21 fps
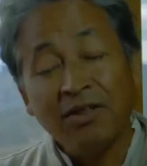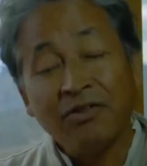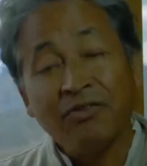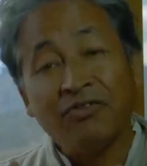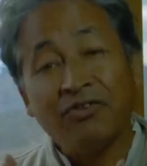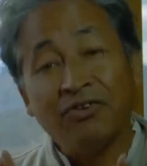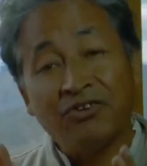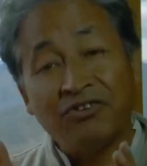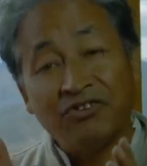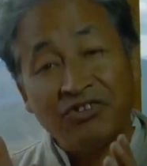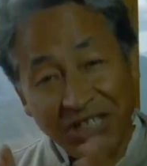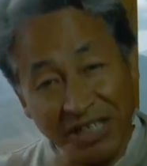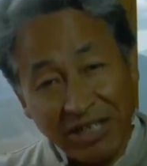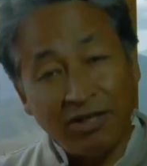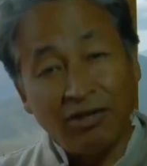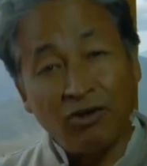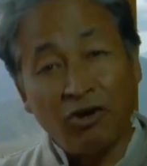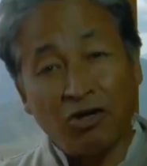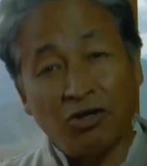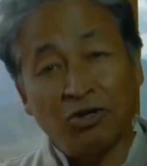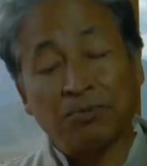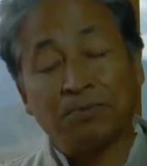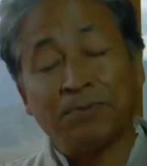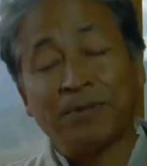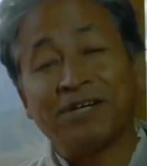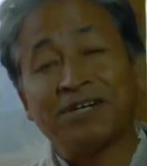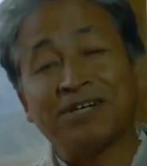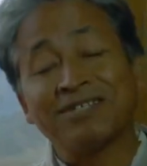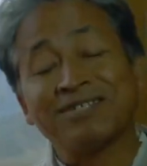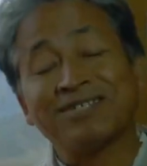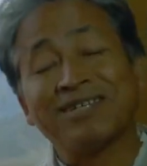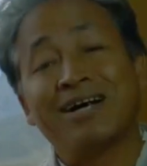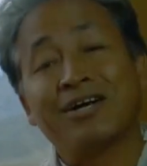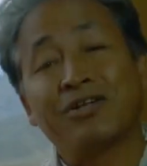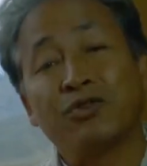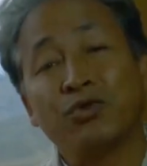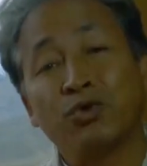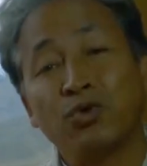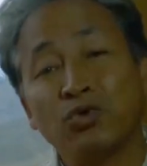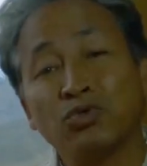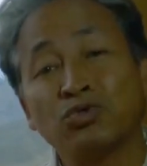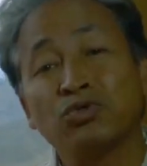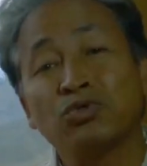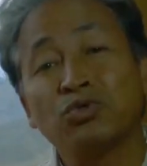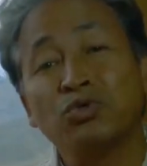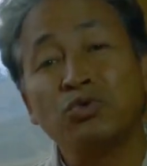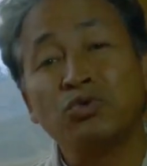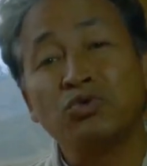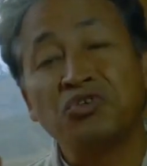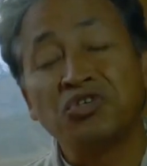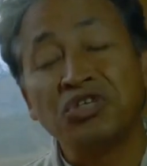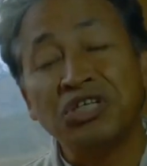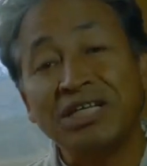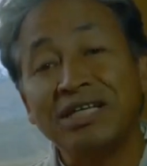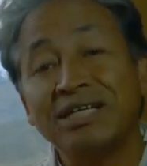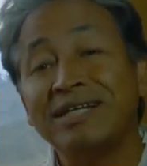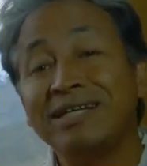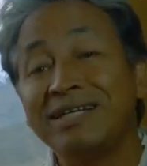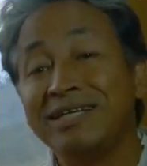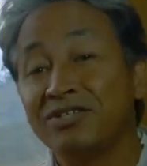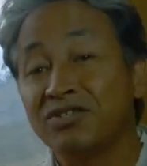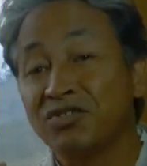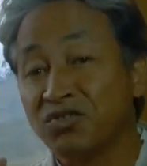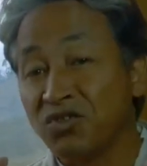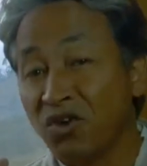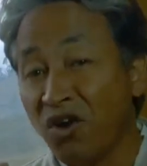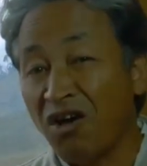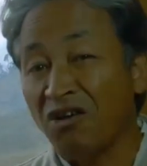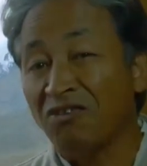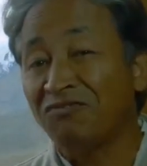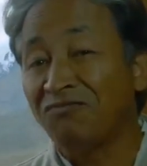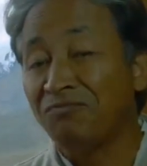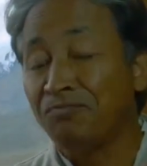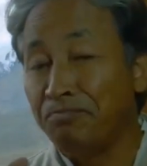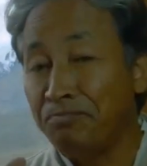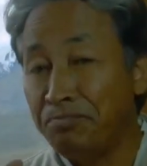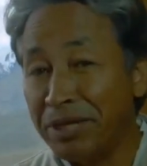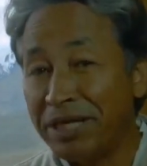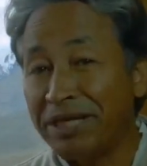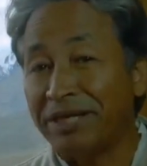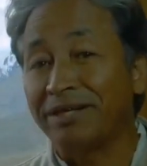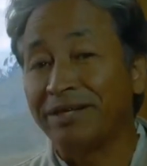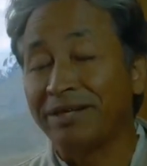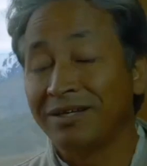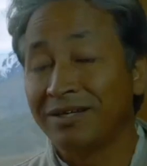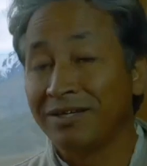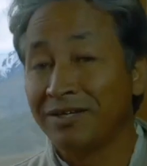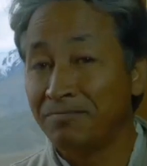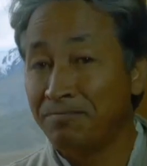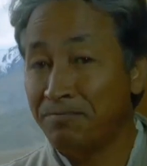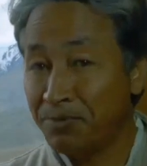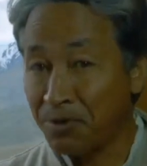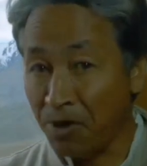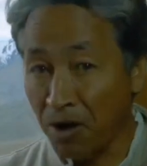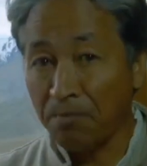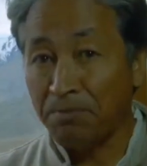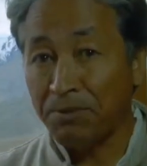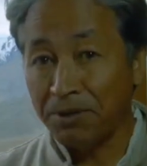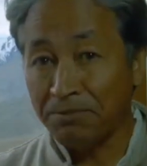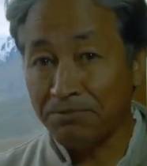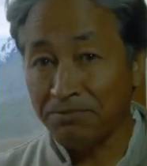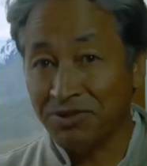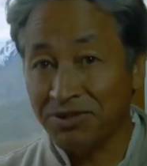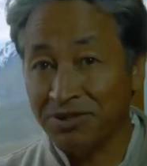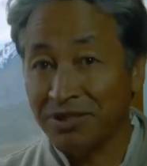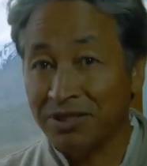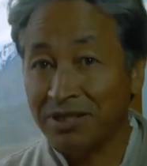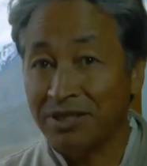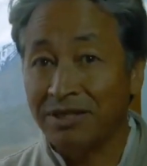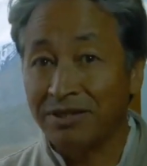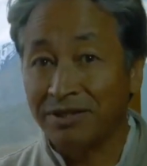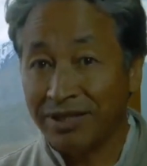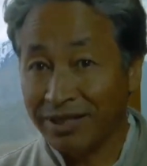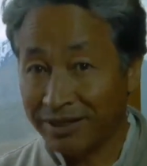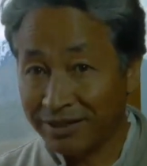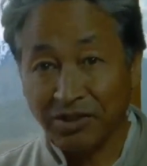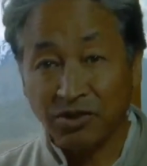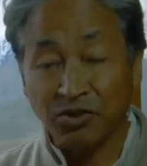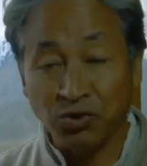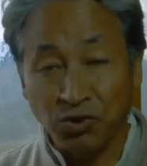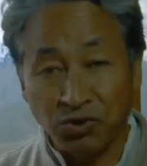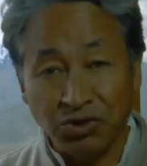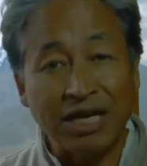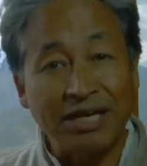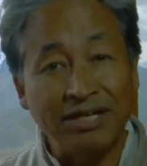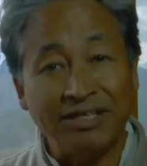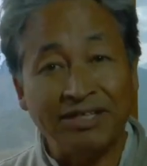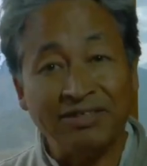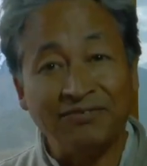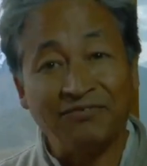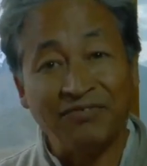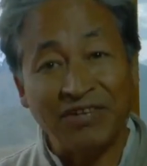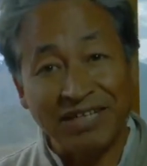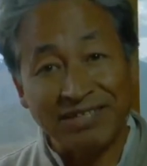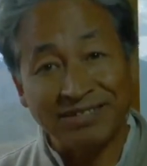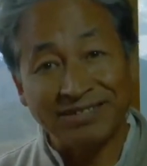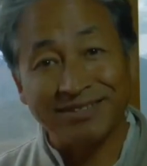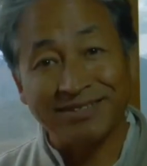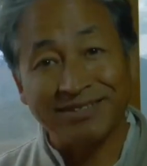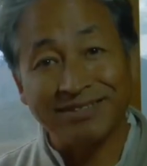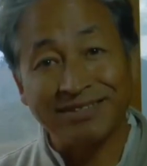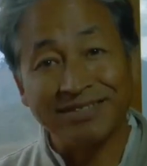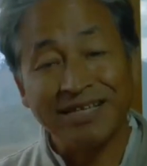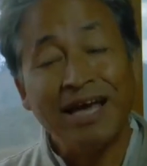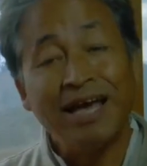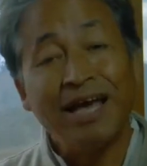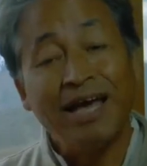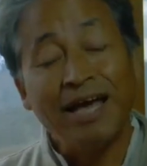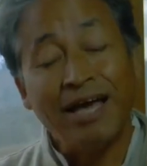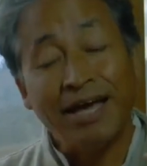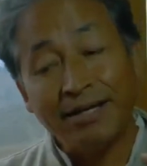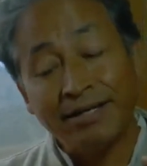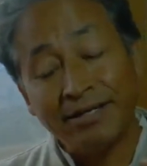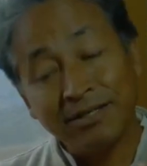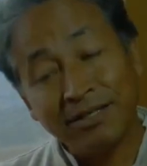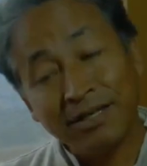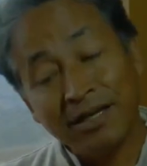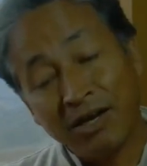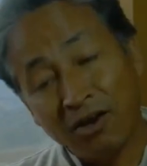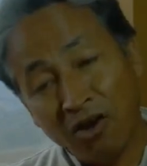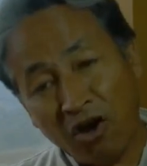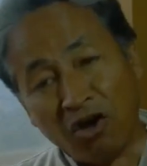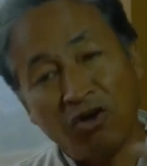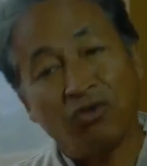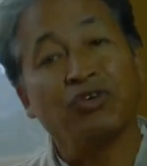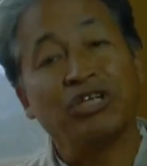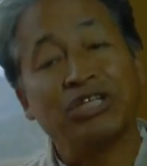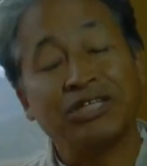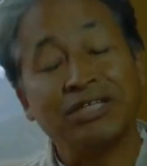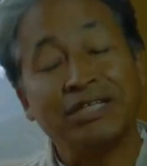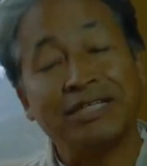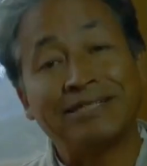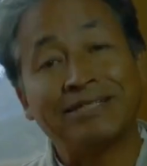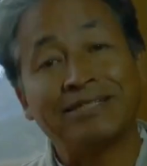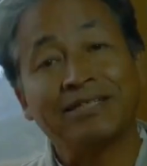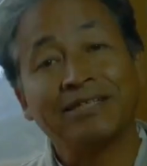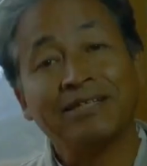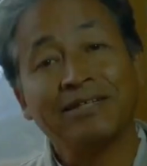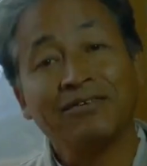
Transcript: The real entrepreneurs are those who really solve big problems that the society faces, and along with it,